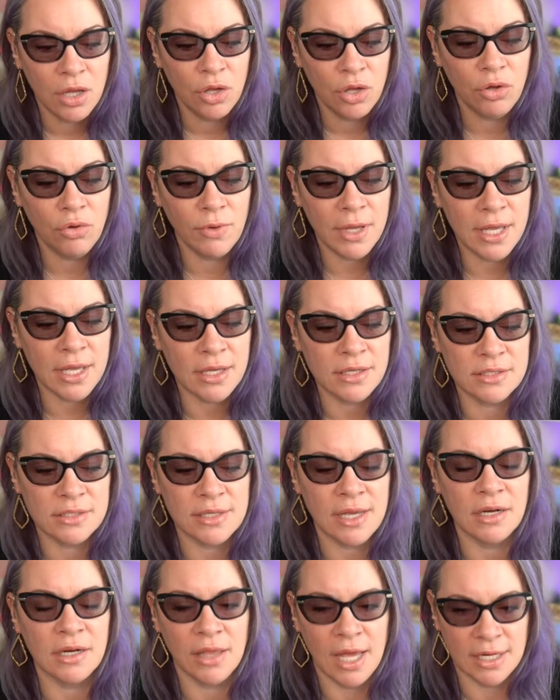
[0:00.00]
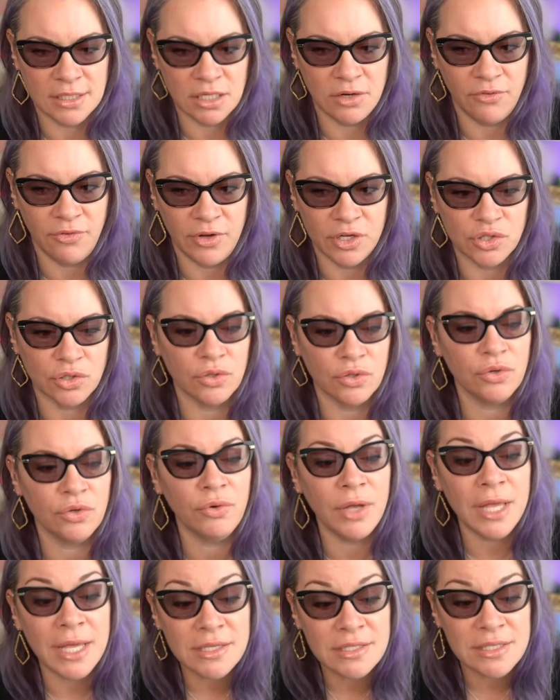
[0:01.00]
who is an elected official,
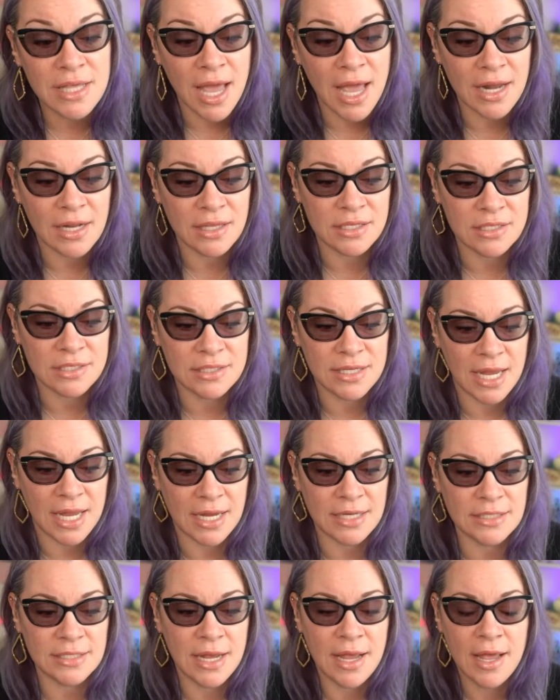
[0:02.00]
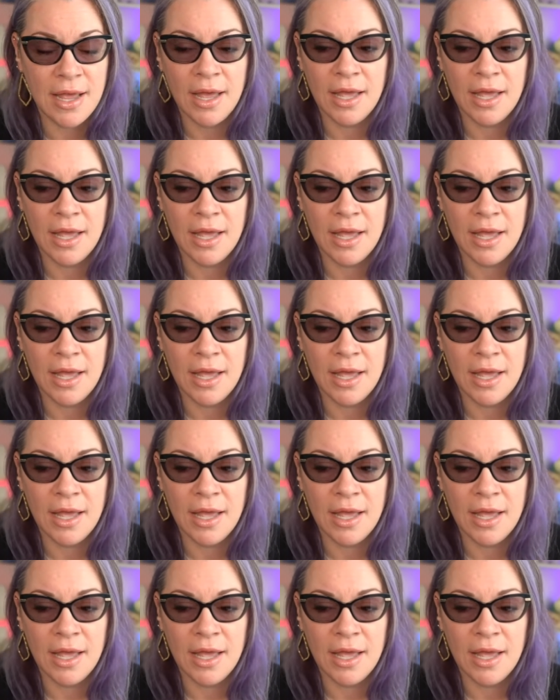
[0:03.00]
who is the head of the state,